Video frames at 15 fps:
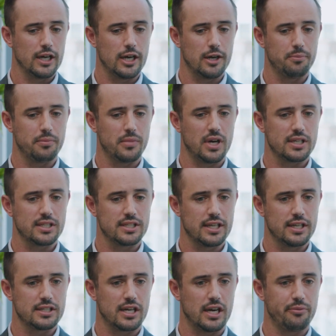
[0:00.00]
I'd
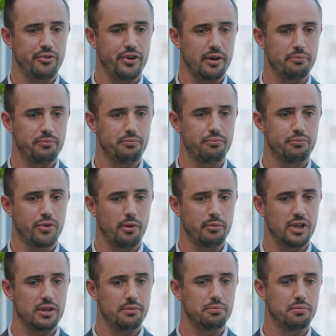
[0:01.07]
say a time frame
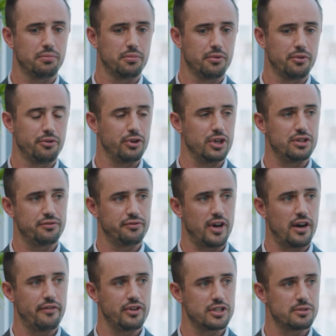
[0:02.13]
probably 3 to
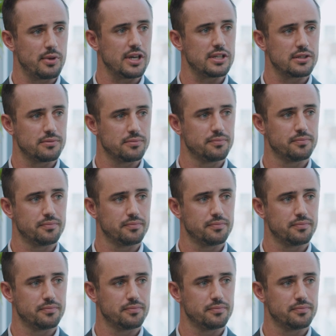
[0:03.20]
5 years plus.